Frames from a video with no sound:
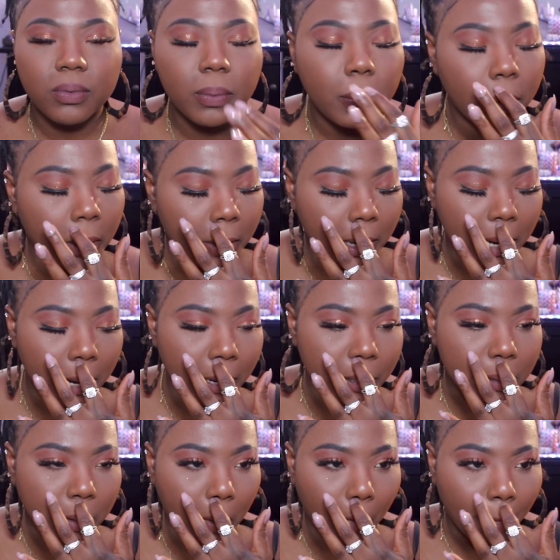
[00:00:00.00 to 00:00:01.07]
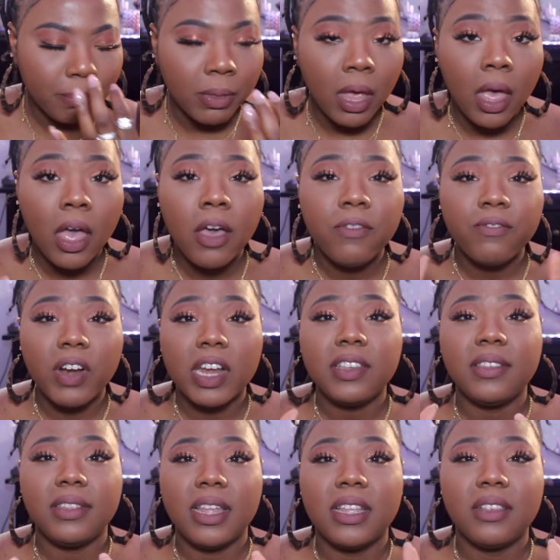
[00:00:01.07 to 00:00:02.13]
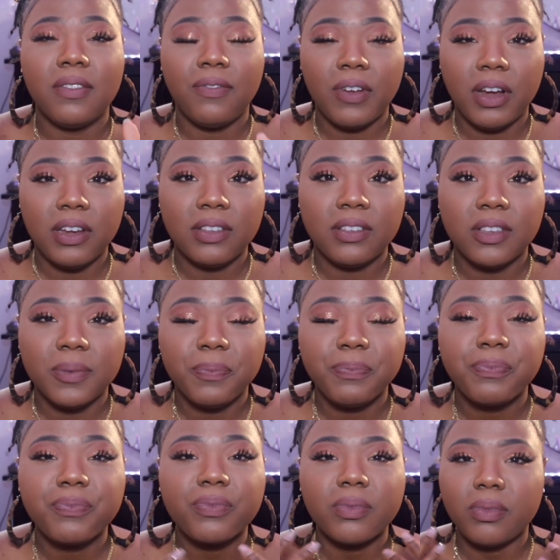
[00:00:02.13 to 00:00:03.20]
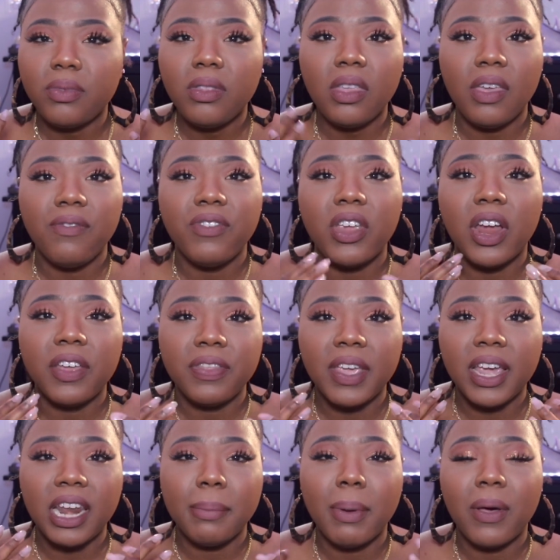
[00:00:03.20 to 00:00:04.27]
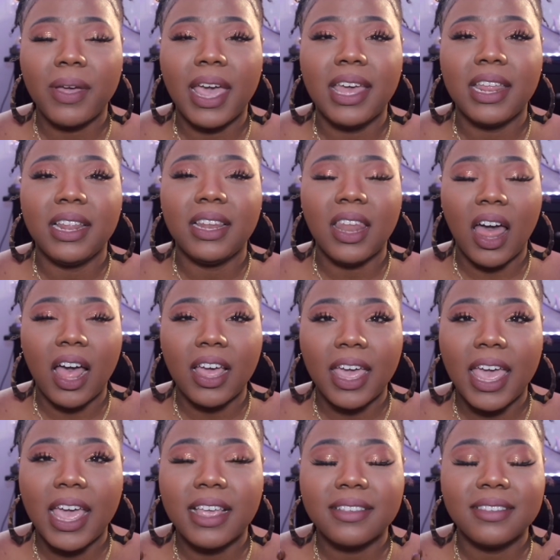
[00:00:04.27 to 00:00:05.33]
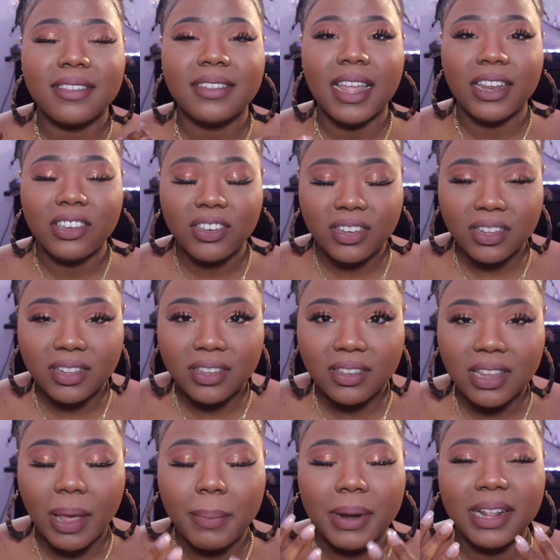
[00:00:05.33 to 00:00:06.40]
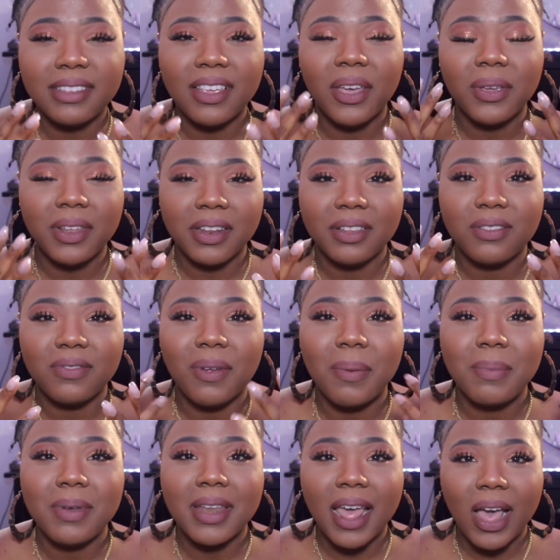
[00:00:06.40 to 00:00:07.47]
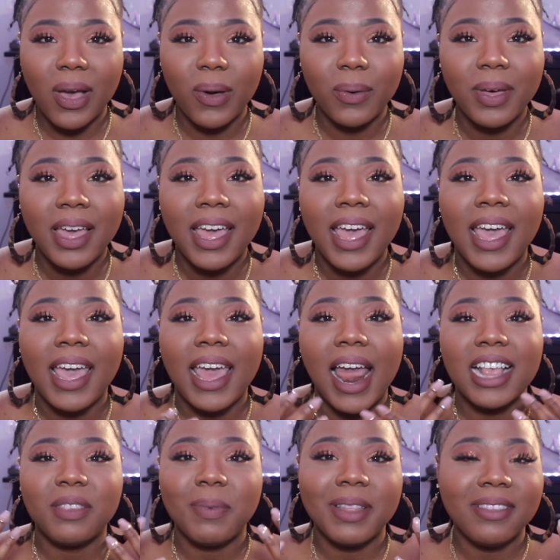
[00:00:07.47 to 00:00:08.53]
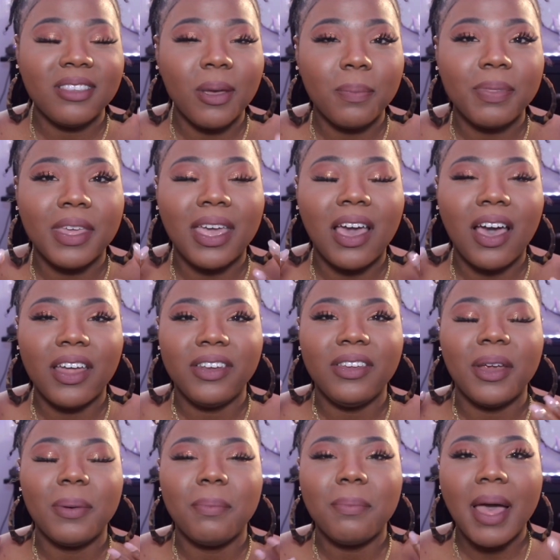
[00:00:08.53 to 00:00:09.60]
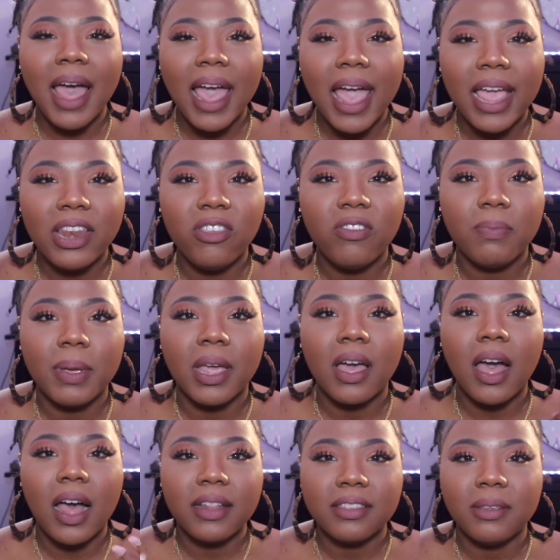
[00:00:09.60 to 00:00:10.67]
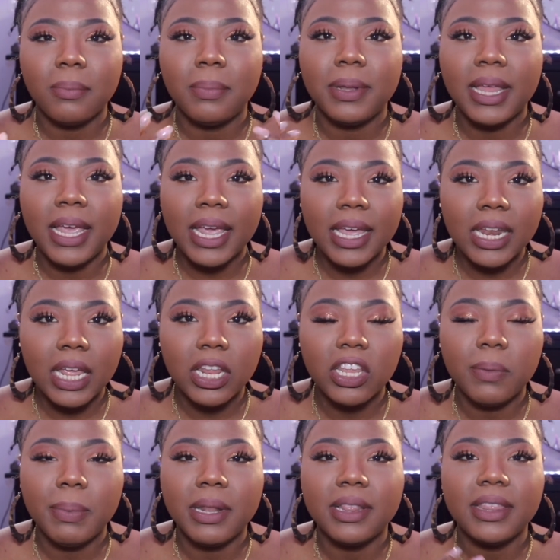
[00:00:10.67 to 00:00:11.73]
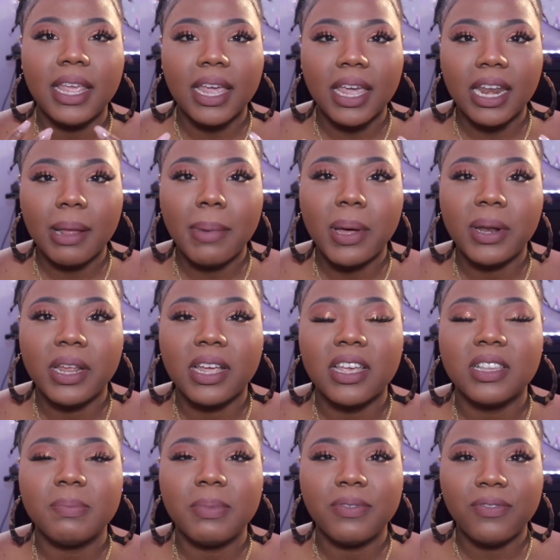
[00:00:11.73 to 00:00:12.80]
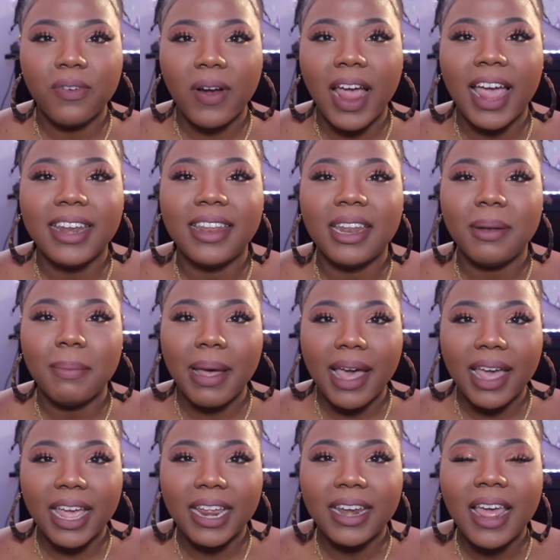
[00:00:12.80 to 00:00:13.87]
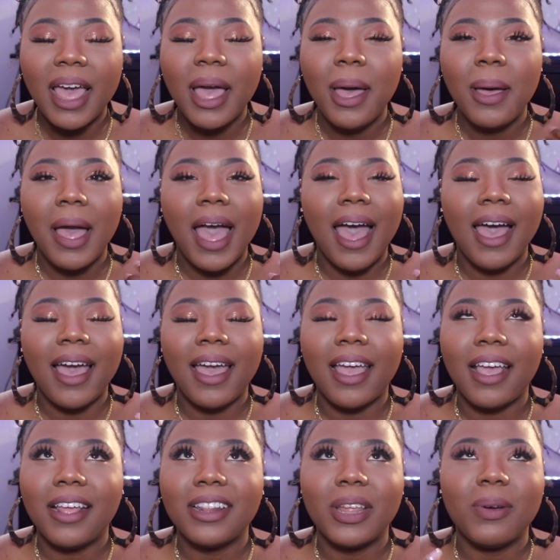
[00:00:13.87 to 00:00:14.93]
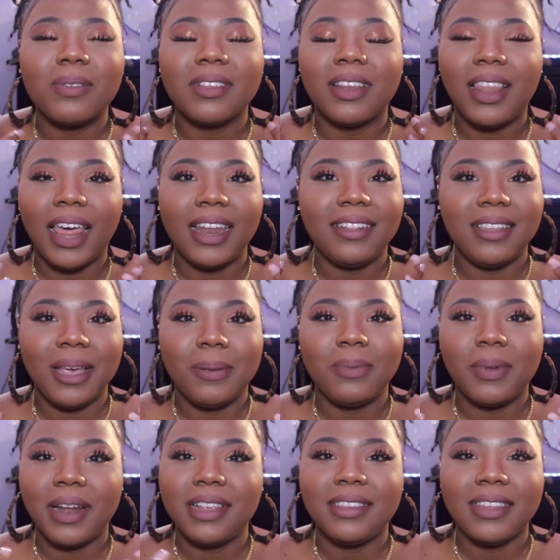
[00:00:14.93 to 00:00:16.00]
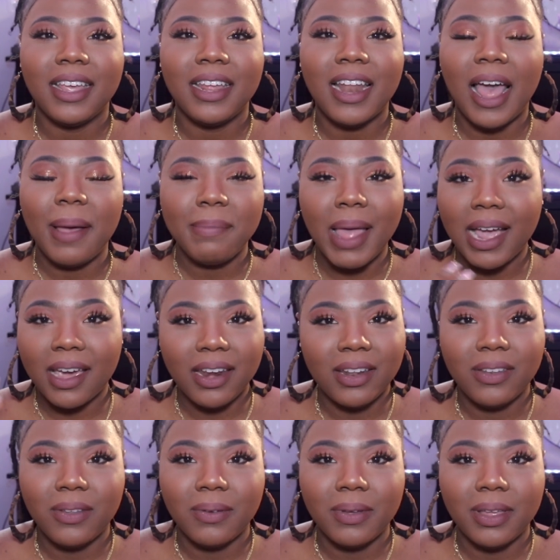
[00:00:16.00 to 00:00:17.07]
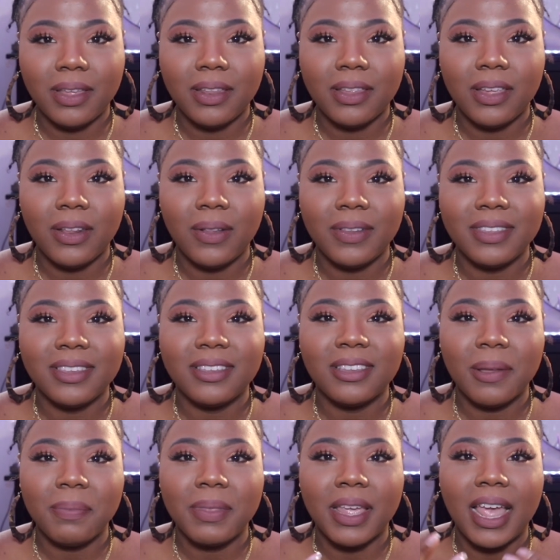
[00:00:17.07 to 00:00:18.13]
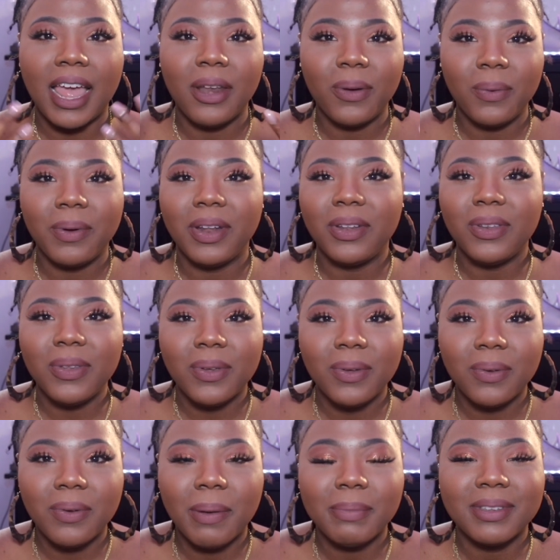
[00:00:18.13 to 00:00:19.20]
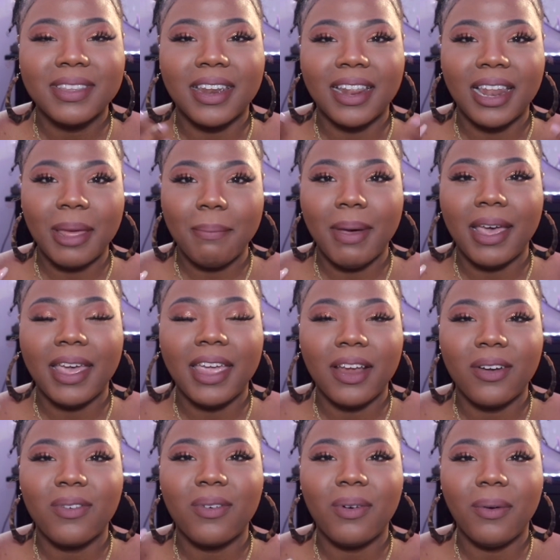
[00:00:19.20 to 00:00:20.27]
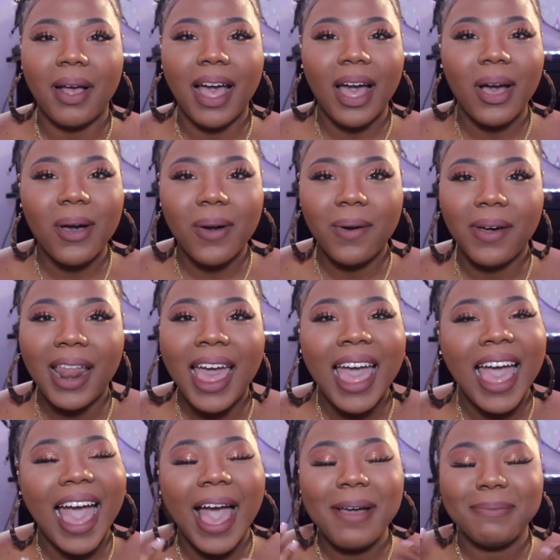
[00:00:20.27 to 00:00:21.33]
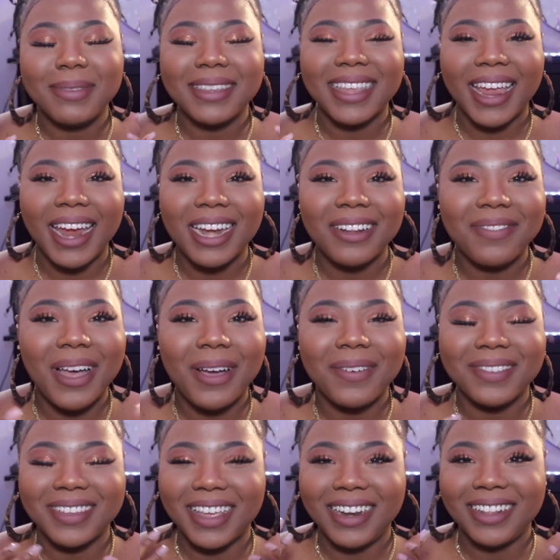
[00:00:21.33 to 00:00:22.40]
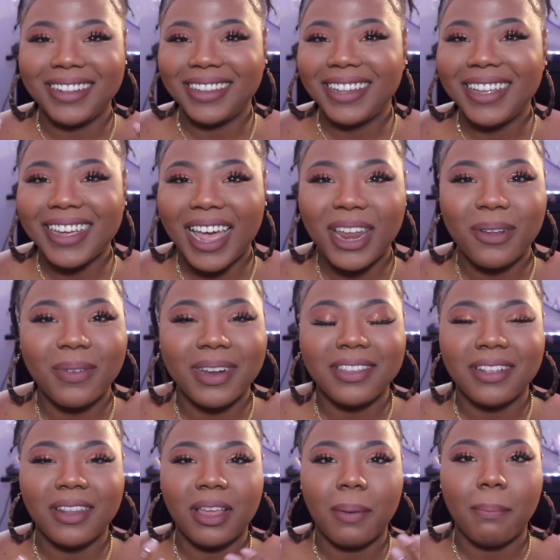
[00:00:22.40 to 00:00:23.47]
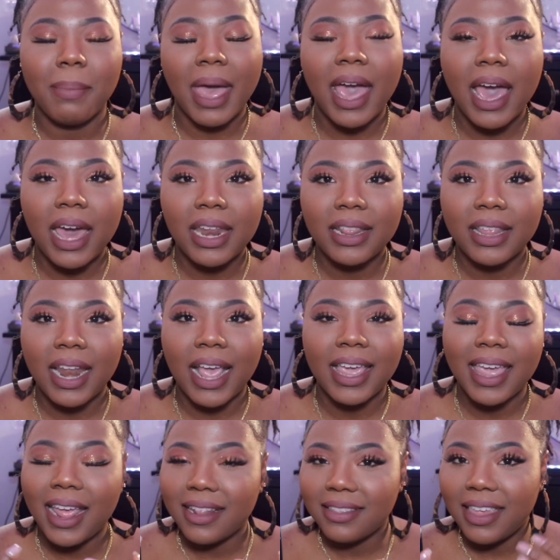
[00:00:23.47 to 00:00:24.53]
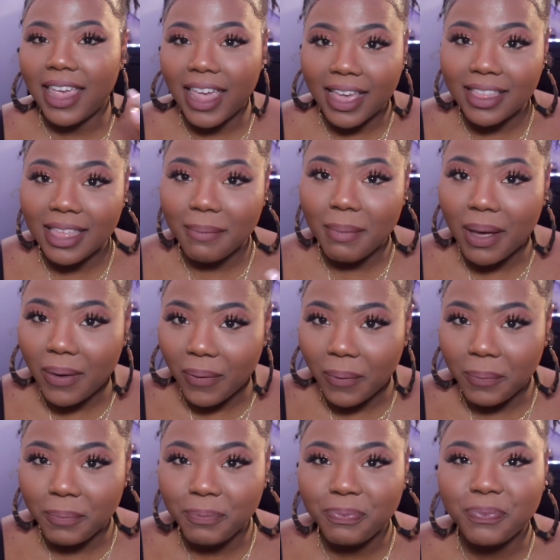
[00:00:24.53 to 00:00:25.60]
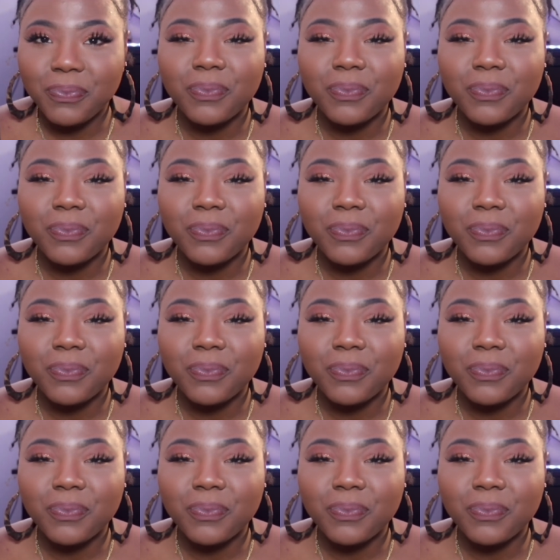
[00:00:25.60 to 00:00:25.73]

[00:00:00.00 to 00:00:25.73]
All right, so first things first, if you're thinking about getting lock extensions, I'm gonna tell you this from now. It has been something on your mind. You've been contemplating it. You've been thinking about it, because before I did mine, there was a lot of times where I said, I'm not gonna do it. You know, this is something I don't wanna do. I'm just gonna let my hair grow out. I'm scared of how it's gonna look. I don't want it to look bad, and then I can't take them out.